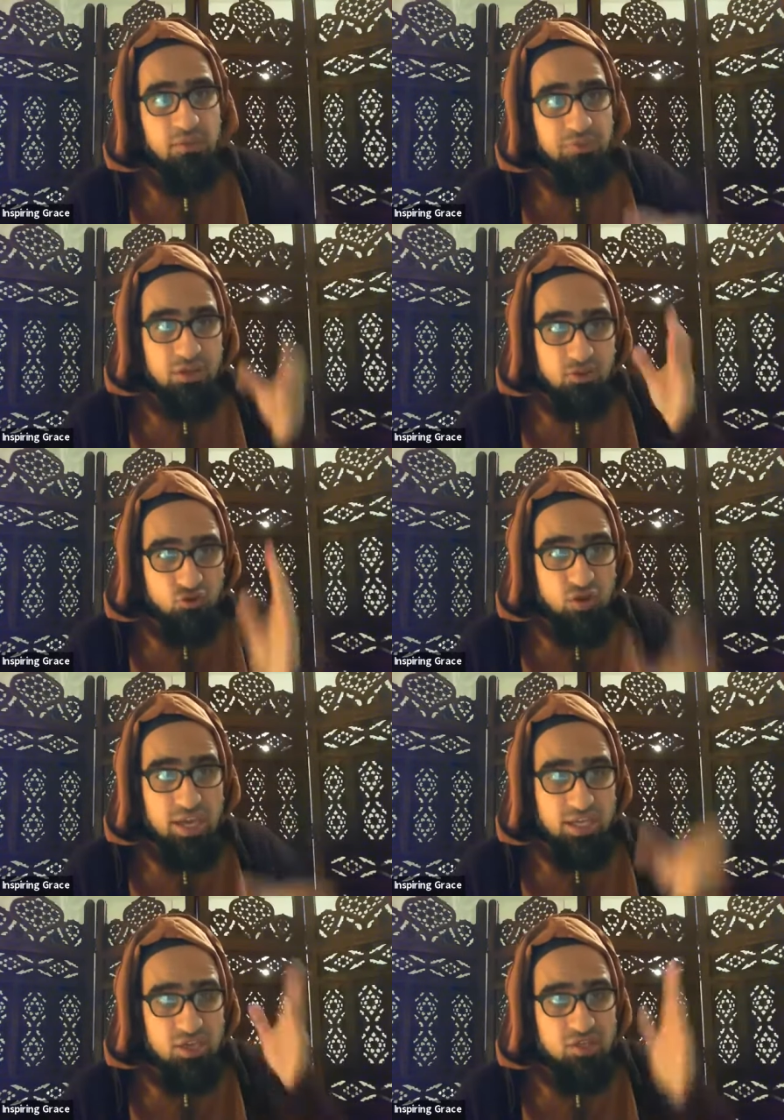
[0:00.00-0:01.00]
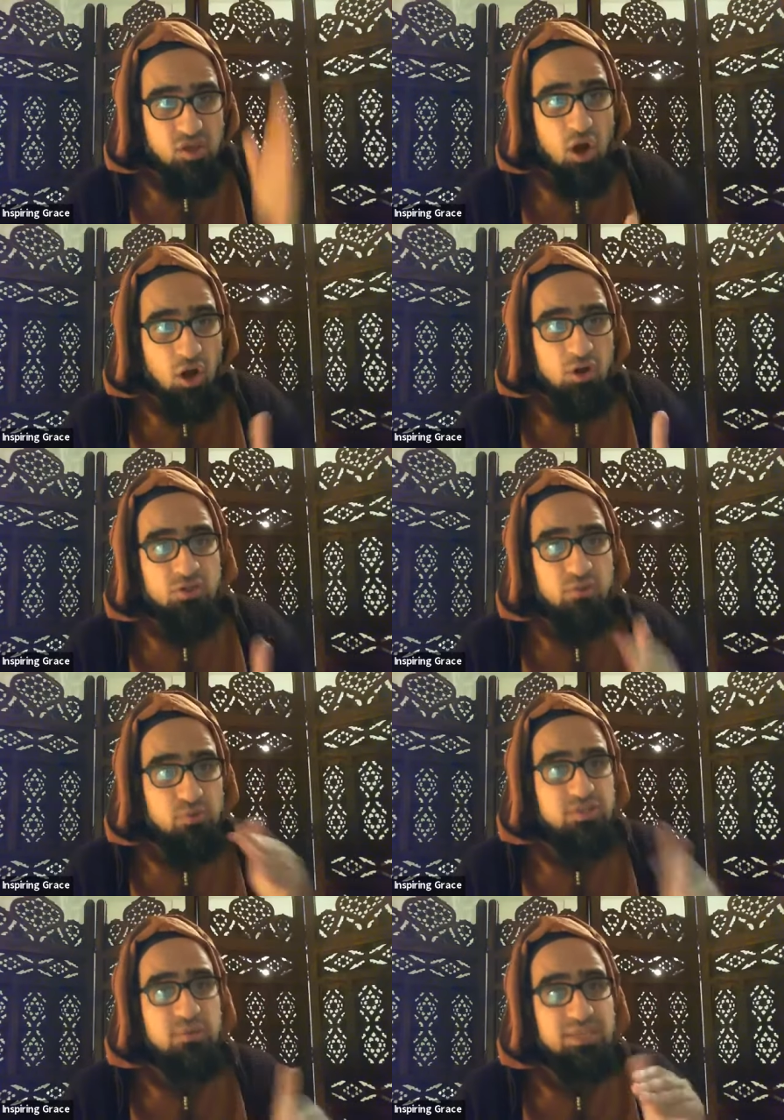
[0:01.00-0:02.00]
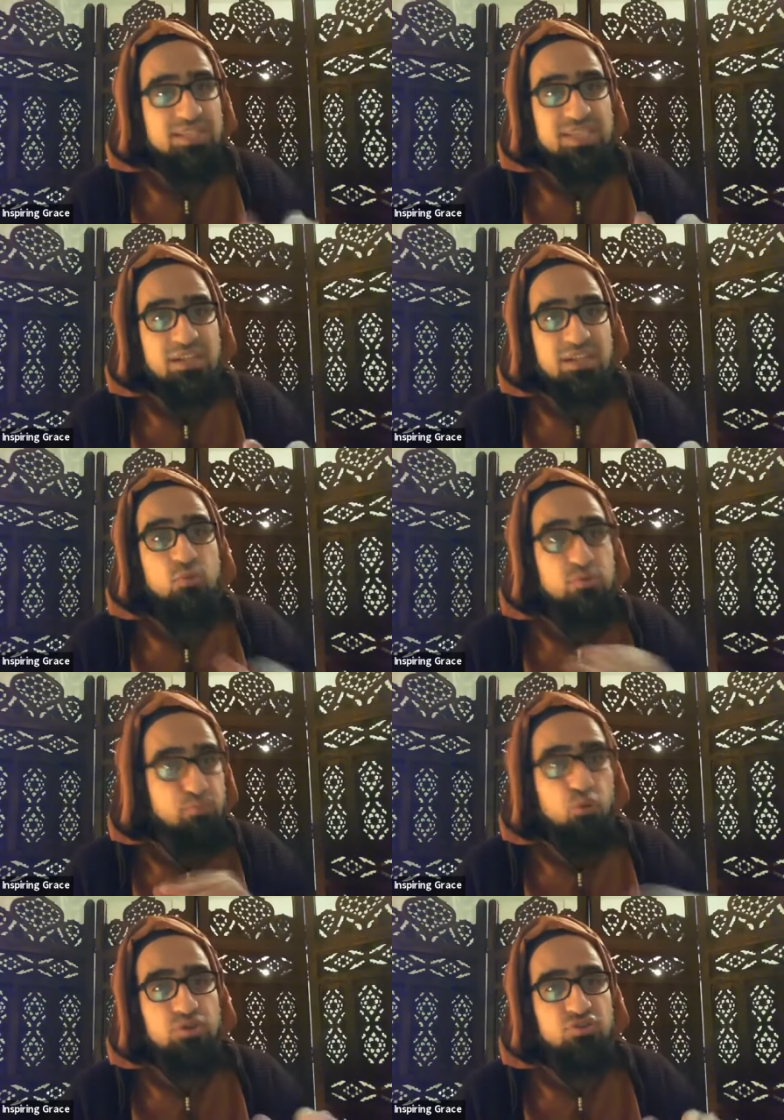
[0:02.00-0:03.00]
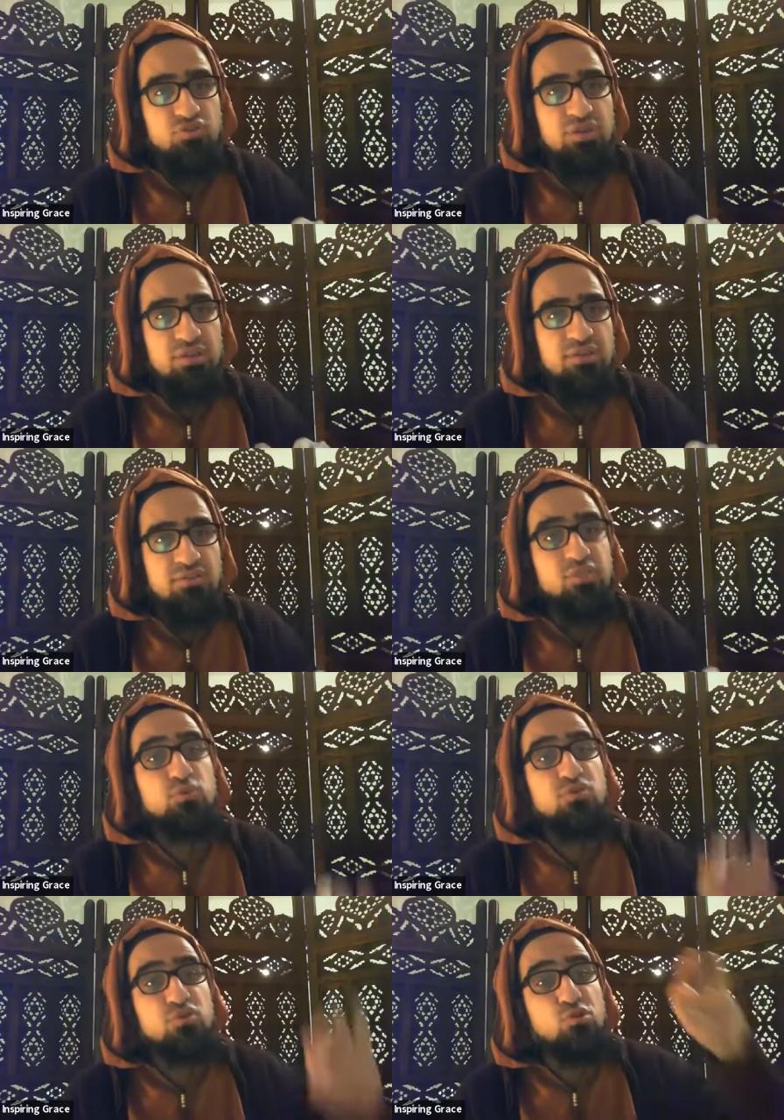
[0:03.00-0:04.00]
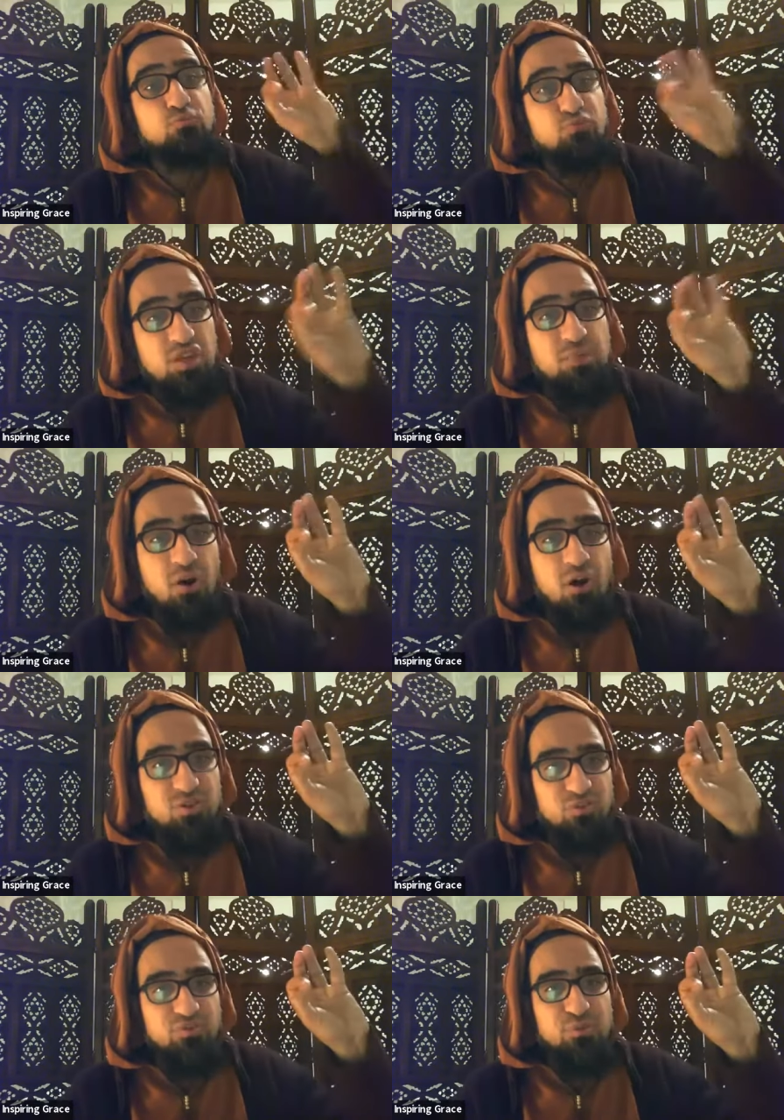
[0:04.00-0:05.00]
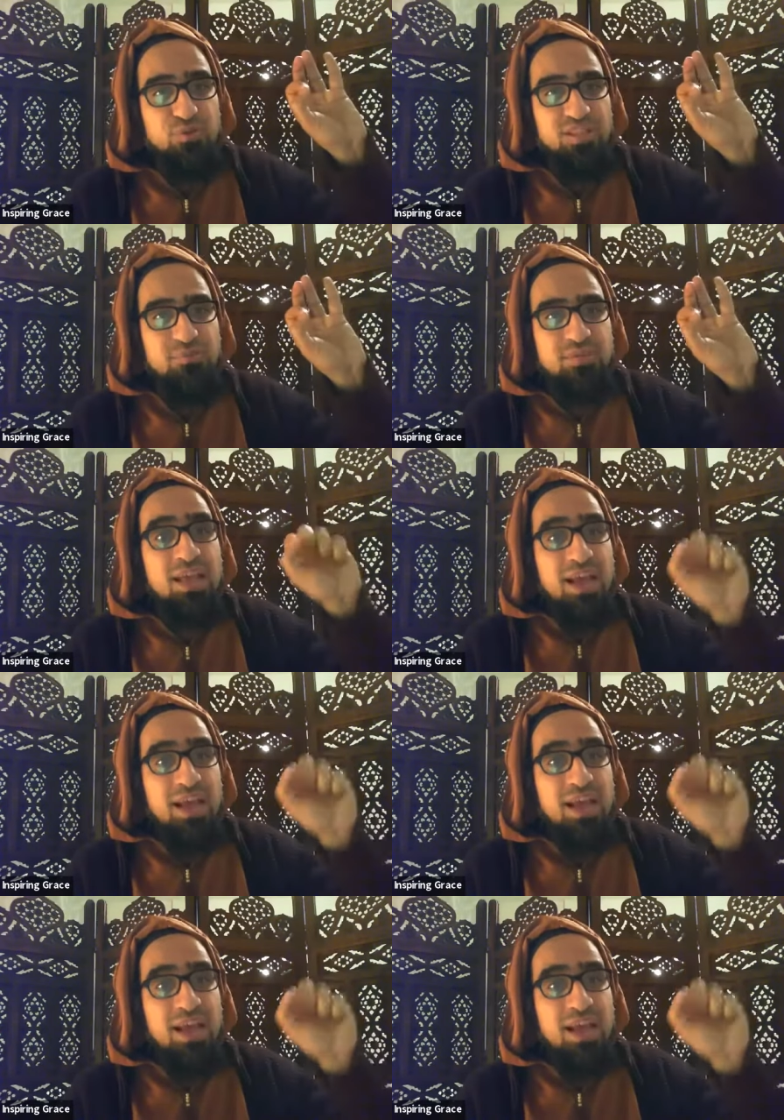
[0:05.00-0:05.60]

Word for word: the greatest art the Muslims excelled in was poetry. This was the supreme art of the Muslims.